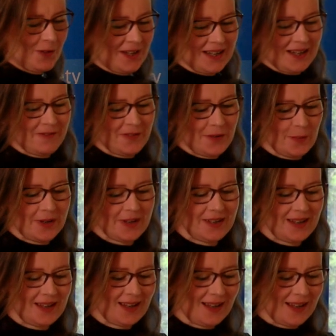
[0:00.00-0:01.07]
morning, everyone.
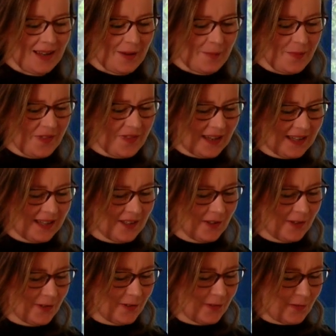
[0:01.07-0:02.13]
Thank
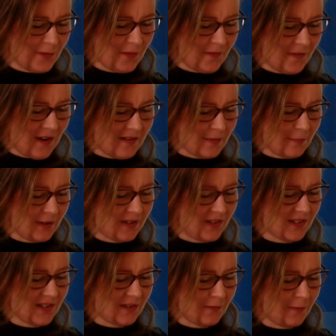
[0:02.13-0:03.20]
you very
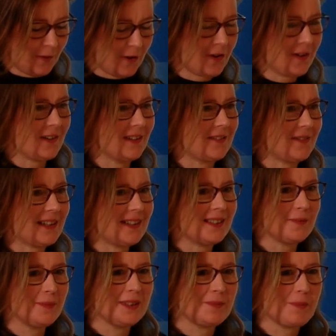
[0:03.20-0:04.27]
much for
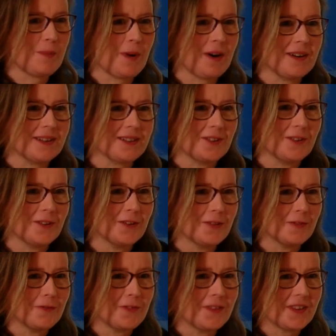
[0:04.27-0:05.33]
inviting me to be part
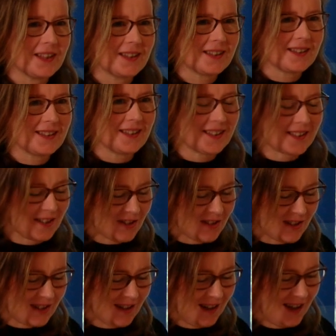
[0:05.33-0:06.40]
of this
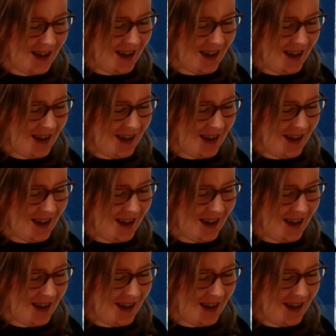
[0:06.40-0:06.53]
discussion